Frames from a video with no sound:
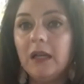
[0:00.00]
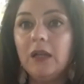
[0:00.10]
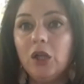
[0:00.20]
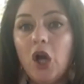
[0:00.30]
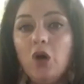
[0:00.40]

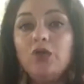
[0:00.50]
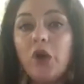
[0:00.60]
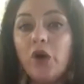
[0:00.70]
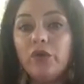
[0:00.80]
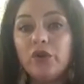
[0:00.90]
loans
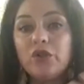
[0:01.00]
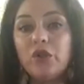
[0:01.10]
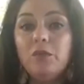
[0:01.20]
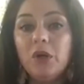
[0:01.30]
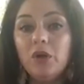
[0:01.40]
over
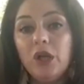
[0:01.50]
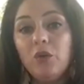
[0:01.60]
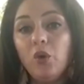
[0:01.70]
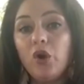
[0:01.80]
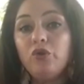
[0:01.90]
2
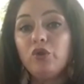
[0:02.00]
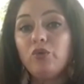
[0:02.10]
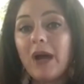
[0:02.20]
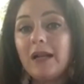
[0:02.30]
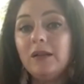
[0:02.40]
million will go
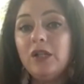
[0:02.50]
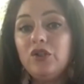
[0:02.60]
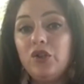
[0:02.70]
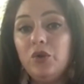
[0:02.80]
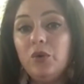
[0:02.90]
directly
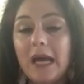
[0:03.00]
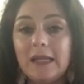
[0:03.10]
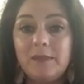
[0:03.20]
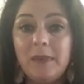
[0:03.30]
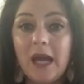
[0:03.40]
to
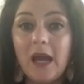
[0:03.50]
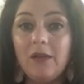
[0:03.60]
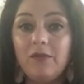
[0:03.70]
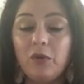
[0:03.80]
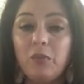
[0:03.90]

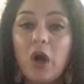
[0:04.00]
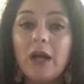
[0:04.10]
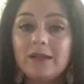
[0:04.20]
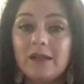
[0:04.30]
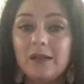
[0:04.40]
SBA for
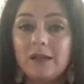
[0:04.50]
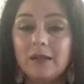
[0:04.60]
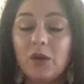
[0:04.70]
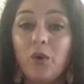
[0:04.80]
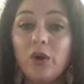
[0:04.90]
processing.
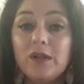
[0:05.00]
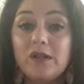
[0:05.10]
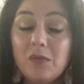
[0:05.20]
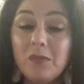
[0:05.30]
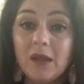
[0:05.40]
So we're
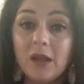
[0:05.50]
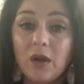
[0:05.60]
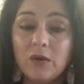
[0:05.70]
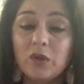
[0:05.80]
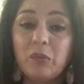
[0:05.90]
assuming that
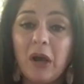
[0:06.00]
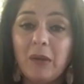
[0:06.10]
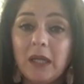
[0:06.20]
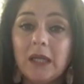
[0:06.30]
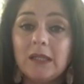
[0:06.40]
those are
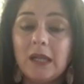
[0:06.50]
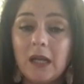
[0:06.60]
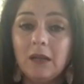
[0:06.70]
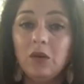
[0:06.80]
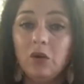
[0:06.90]
probably going to take
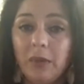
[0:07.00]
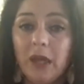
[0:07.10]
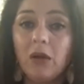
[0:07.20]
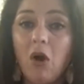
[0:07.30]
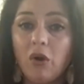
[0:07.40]
a little
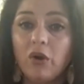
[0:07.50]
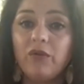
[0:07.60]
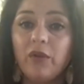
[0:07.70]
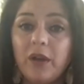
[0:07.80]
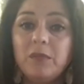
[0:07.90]
bit longer
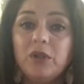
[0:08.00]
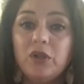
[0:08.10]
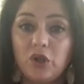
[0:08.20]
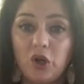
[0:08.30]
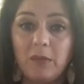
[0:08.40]
for them to
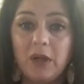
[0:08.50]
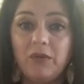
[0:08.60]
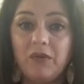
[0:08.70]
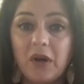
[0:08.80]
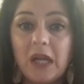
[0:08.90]
determine
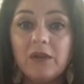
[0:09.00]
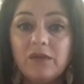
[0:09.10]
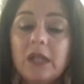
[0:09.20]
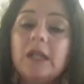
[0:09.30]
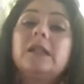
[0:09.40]

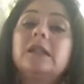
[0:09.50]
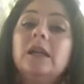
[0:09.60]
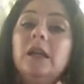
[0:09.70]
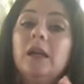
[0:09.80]
forgiveness,